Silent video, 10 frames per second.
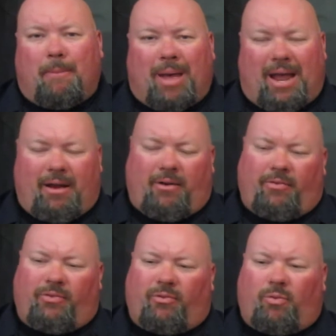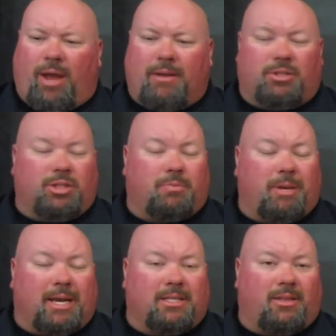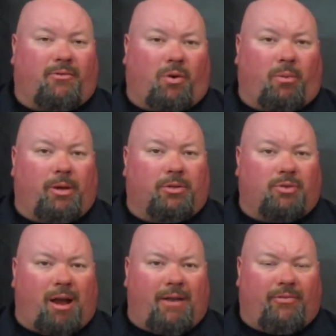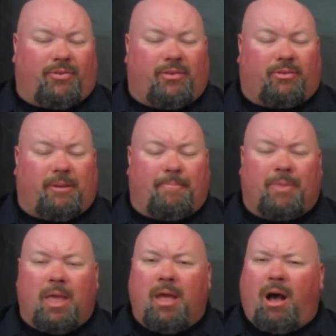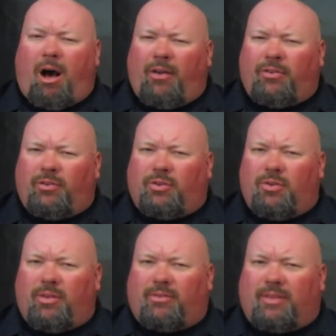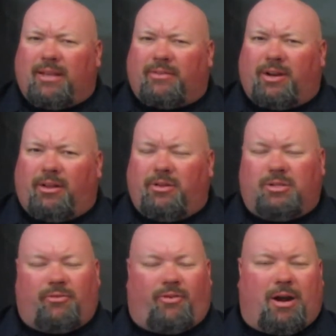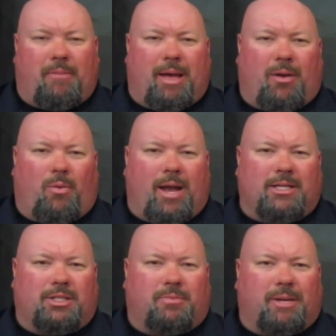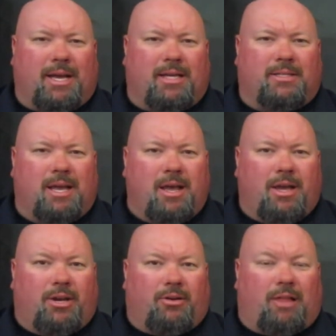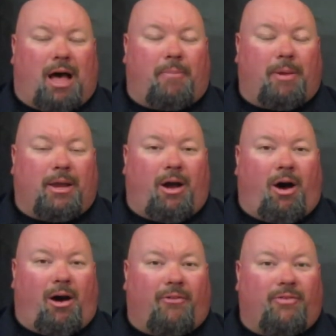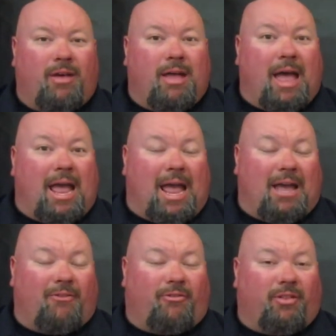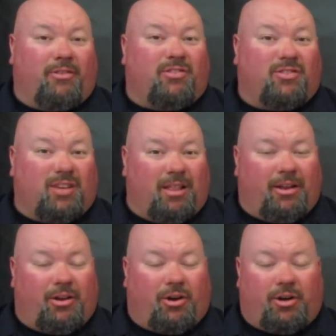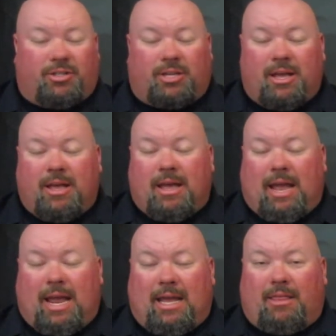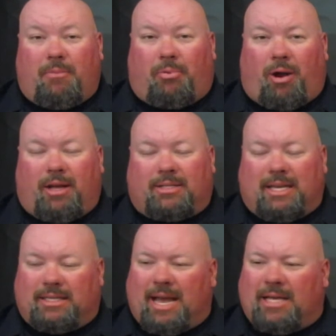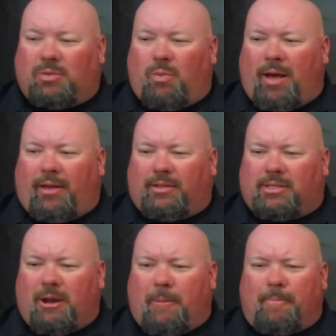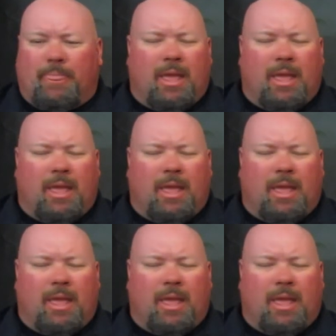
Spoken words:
pounds of weight just because of the four-wheel drive system. Also, too, this thing's going to lose a fair amount of weight just because you're lopping off a handful of cylinders in the process as well. So